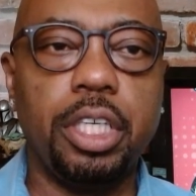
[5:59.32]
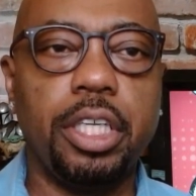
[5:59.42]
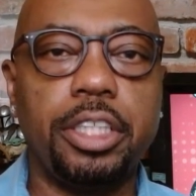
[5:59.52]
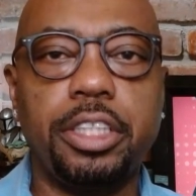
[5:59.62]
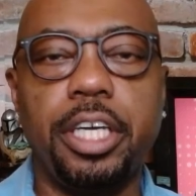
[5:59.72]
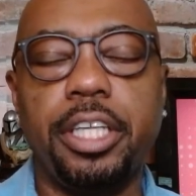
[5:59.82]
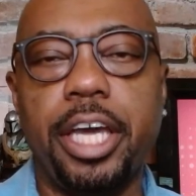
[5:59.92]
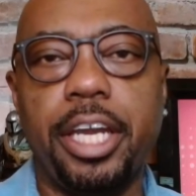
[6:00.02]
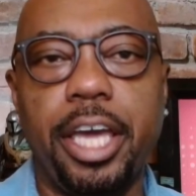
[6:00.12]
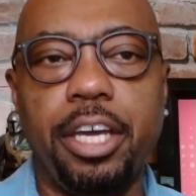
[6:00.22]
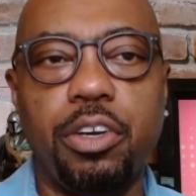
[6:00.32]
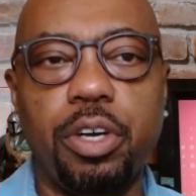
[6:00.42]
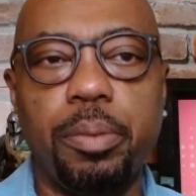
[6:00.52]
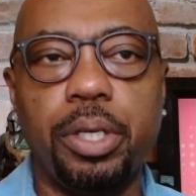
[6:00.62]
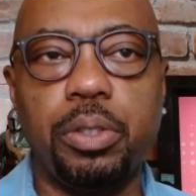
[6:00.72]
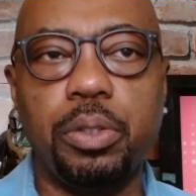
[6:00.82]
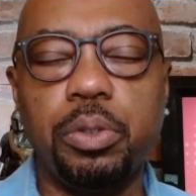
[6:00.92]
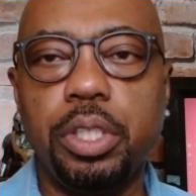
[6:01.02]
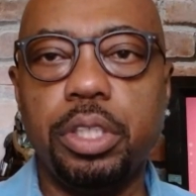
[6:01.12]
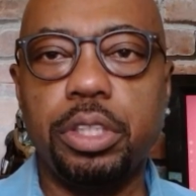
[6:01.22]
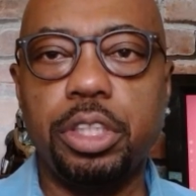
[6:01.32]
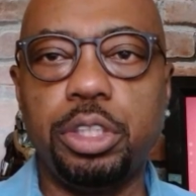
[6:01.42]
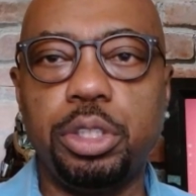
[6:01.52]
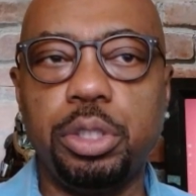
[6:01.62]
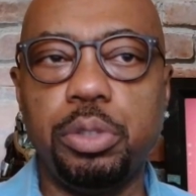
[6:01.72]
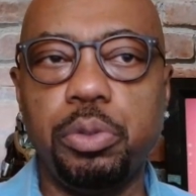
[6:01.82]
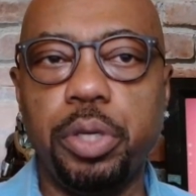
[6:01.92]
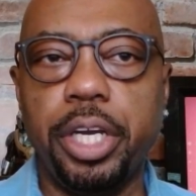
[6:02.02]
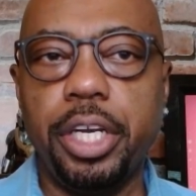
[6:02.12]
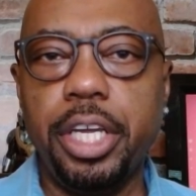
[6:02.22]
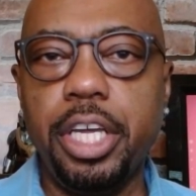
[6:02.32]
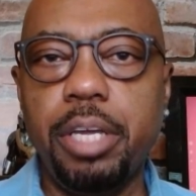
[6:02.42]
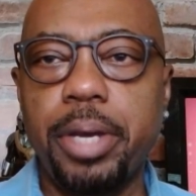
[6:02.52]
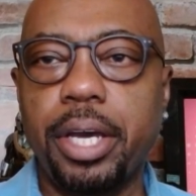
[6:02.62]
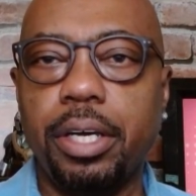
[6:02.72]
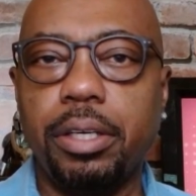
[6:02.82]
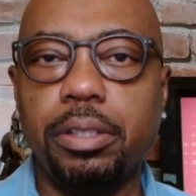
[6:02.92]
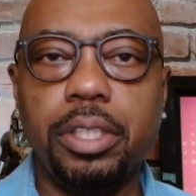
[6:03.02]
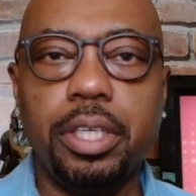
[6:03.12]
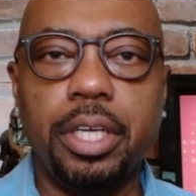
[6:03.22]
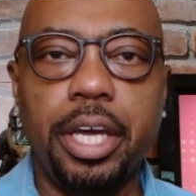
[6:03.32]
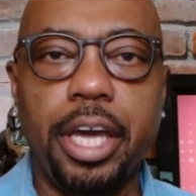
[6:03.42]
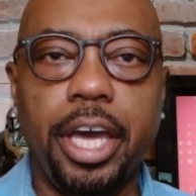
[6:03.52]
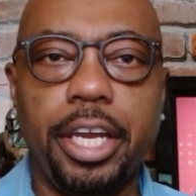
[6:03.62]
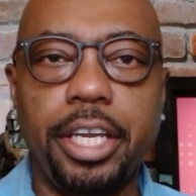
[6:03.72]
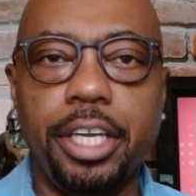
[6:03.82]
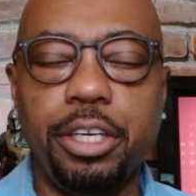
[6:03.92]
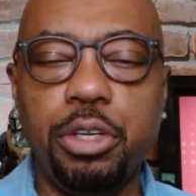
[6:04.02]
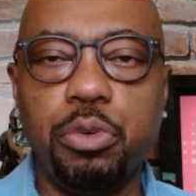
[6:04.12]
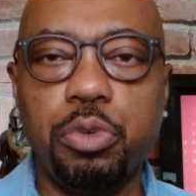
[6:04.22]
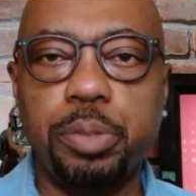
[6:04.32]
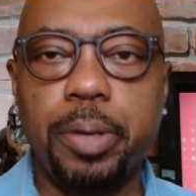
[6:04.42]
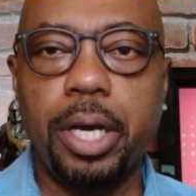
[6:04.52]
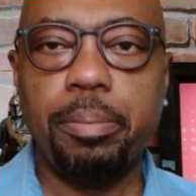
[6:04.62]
Let's say that a criminal sends you an email and then you respond